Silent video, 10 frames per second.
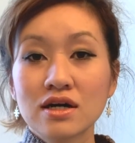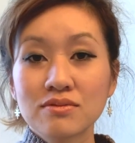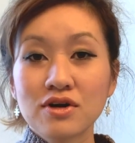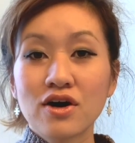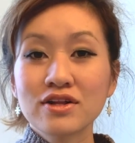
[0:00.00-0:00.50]

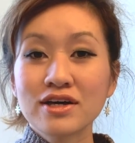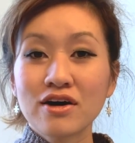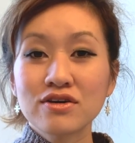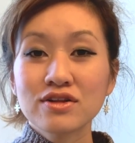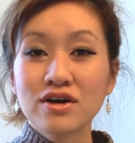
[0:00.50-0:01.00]
calling
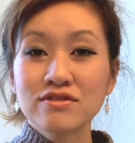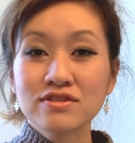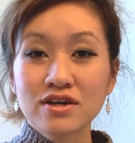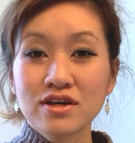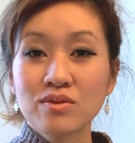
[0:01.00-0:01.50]
out a lot of
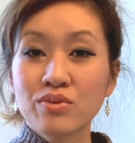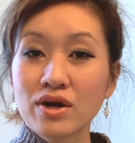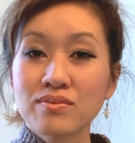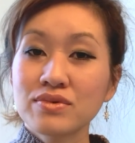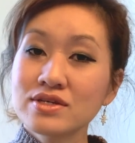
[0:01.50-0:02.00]
Lucky
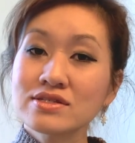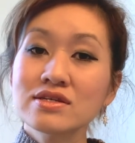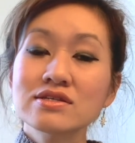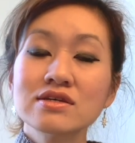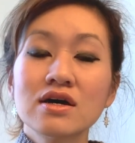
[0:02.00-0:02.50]
Brand
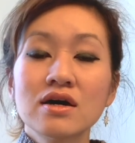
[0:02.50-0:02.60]
pieces.